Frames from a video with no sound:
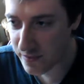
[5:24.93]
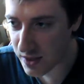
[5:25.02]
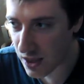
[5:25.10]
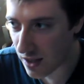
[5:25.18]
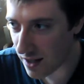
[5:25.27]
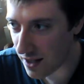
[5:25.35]

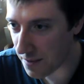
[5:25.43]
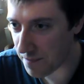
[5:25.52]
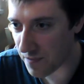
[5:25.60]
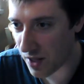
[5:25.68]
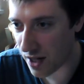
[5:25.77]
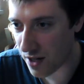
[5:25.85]

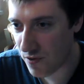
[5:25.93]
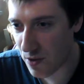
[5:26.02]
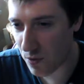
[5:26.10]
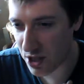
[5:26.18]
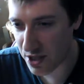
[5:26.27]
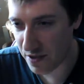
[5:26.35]
I
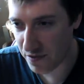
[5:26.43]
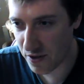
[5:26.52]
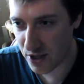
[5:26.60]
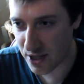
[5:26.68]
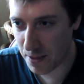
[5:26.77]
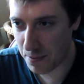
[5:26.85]
rewatched the
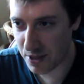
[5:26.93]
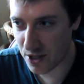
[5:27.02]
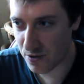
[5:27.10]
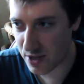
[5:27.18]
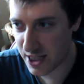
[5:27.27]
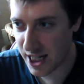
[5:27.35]
first
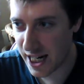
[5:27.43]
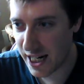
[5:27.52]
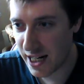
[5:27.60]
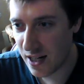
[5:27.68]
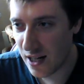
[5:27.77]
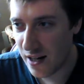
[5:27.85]
episode today.
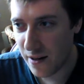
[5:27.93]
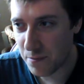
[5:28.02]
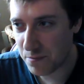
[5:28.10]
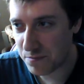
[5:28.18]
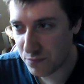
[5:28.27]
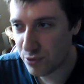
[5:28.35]
I'm
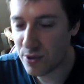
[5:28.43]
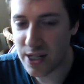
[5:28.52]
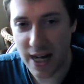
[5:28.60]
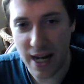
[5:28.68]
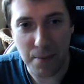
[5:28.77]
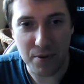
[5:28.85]
pretty
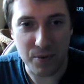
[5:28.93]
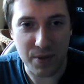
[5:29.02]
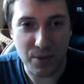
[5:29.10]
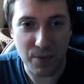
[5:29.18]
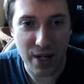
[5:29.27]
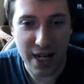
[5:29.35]
happy with the
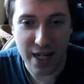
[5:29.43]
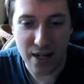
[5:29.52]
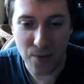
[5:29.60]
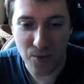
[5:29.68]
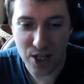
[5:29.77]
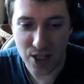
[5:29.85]
way
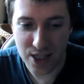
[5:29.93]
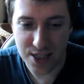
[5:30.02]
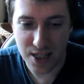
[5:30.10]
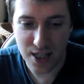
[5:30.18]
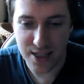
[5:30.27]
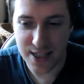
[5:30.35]
in which I
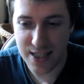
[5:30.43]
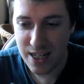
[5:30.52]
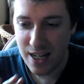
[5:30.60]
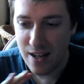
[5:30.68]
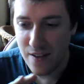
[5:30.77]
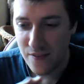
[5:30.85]
started.
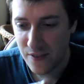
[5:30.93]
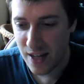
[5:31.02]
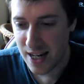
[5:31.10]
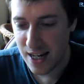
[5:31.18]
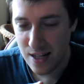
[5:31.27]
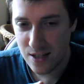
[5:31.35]
There
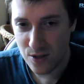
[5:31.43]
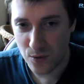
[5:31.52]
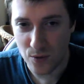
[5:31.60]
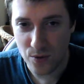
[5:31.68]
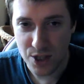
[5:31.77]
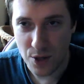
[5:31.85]
is
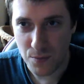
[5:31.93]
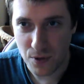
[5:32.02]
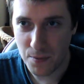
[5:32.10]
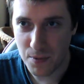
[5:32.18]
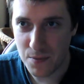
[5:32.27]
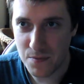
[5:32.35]
audio
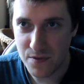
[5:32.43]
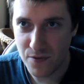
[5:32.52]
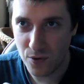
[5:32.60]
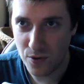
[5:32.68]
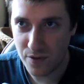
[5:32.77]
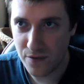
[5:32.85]
problems
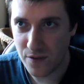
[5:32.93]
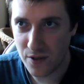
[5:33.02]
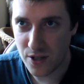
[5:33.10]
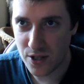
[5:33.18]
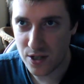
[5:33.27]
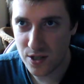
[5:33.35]
for the
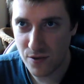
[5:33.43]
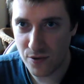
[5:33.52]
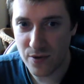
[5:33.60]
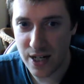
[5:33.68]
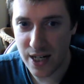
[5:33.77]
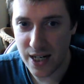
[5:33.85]
first
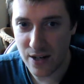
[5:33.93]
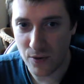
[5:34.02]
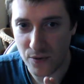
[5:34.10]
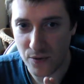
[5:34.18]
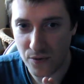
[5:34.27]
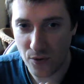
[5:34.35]
3 or
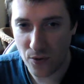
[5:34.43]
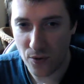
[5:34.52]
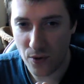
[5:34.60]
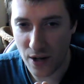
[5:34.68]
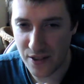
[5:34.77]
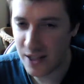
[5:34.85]
4,
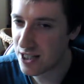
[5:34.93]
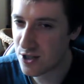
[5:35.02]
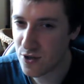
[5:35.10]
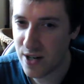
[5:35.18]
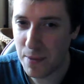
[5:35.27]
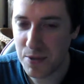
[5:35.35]
I think it's
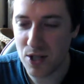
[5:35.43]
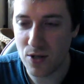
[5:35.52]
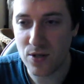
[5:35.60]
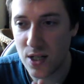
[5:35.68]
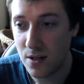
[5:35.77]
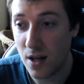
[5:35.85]
3
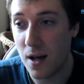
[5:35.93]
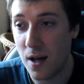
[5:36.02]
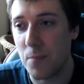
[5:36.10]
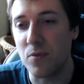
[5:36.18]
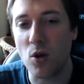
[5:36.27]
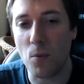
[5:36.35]
episodes.
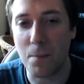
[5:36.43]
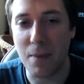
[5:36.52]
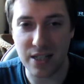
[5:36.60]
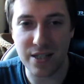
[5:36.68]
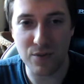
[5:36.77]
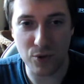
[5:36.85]
Not
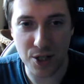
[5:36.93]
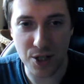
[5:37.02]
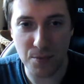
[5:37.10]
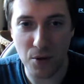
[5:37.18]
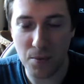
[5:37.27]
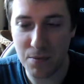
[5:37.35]
massive audio
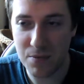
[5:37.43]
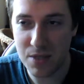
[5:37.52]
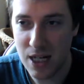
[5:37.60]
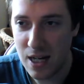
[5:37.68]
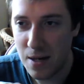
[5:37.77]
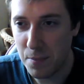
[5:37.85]
problems,
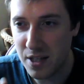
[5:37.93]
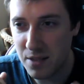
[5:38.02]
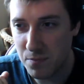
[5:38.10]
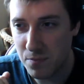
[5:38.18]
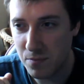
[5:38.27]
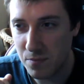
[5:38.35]
but they're
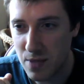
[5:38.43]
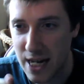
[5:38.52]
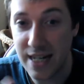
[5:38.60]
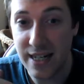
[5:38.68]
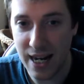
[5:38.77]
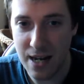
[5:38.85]

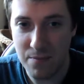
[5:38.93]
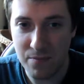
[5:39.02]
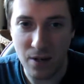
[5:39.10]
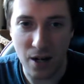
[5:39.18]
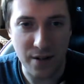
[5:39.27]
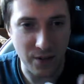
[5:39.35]
in-game.
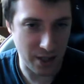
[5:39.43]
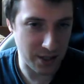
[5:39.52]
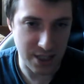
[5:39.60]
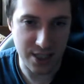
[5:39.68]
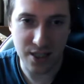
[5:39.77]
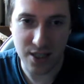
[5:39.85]
I
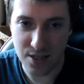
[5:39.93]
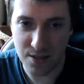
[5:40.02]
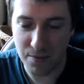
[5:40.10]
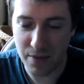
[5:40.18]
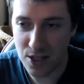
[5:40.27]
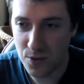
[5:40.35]
discussed them
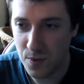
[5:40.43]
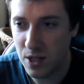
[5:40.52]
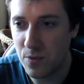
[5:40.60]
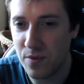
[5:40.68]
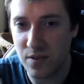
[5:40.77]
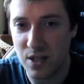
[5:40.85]
last week
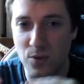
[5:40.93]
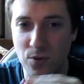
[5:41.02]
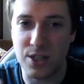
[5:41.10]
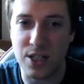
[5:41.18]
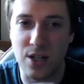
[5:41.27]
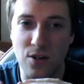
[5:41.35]
with the
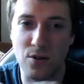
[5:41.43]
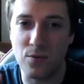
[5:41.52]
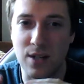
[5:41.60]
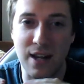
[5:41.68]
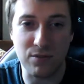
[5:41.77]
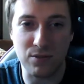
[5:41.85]
audio
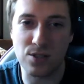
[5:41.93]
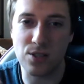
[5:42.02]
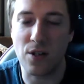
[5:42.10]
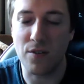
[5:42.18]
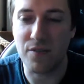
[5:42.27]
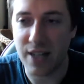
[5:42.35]
levels
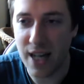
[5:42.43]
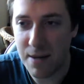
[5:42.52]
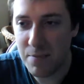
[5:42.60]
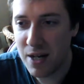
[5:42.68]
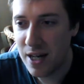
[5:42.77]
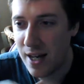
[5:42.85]
of the game,
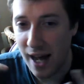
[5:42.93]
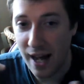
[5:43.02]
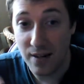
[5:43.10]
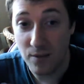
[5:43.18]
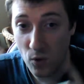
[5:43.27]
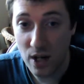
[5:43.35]

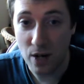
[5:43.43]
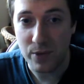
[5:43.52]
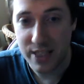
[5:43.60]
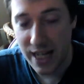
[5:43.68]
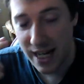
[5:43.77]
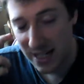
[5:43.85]
and when I
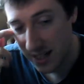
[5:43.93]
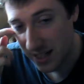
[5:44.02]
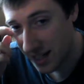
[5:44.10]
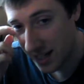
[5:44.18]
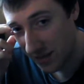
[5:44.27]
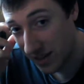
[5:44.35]
was editing
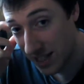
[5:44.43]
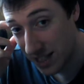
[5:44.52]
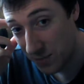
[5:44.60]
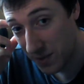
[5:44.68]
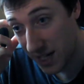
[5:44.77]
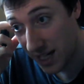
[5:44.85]
it this
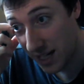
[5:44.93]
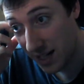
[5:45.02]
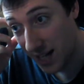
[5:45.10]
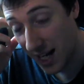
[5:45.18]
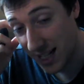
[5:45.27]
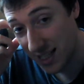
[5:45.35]
week,
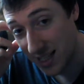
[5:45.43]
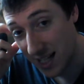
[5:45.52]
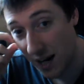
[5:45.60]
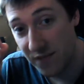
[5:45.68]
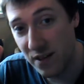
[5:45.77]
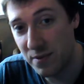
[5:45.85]

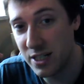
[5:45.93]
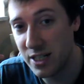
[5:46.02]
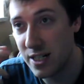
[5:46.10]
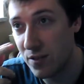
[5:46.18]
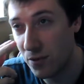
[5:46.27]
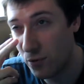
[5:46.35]
I've
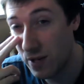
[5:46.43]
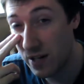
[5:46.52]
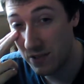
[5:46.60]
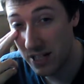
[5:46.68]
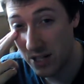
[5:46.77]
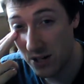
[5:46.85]
edited 3
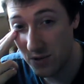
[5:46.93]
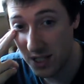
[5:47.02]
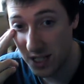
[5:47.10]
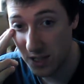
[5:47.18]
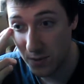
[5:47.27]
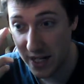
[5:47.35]
videos
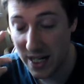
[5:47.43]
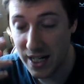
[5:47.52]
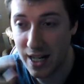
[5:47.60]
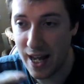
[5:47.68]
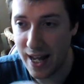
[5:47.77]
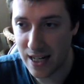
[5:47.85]
this
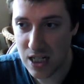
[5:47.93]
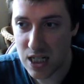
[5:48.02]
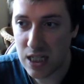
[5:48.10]
weekend,